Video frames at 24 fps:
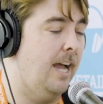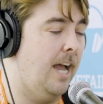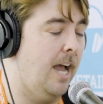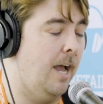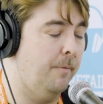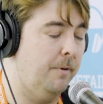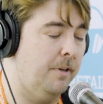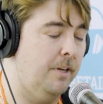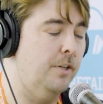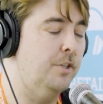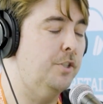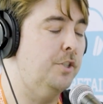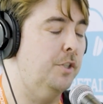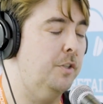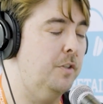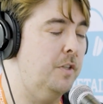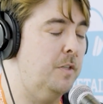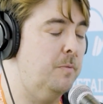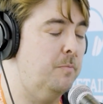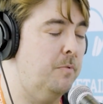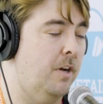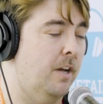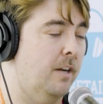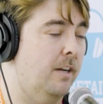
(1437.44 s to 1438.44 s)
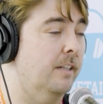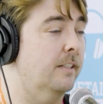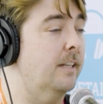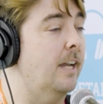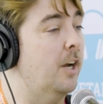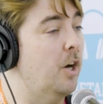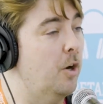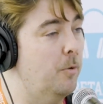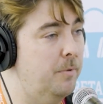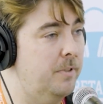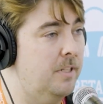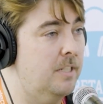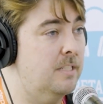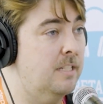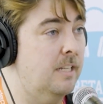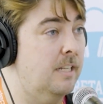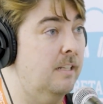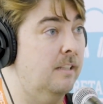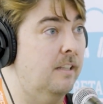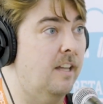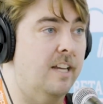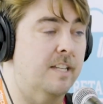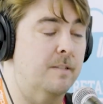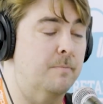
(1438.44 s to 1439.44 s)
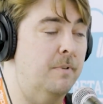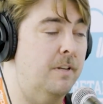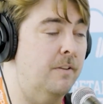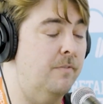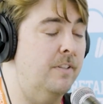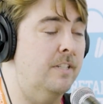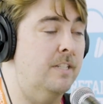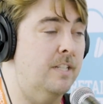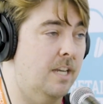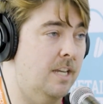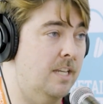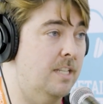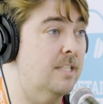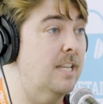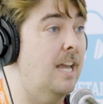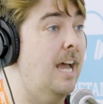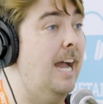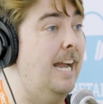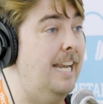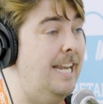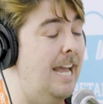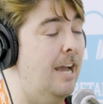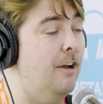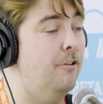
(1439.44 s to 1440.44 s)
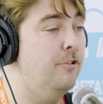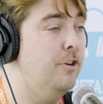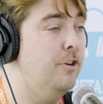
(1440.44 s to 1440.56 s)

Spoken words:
I'm going to insure this product. I hope it doesn't get lost, but if it does, I now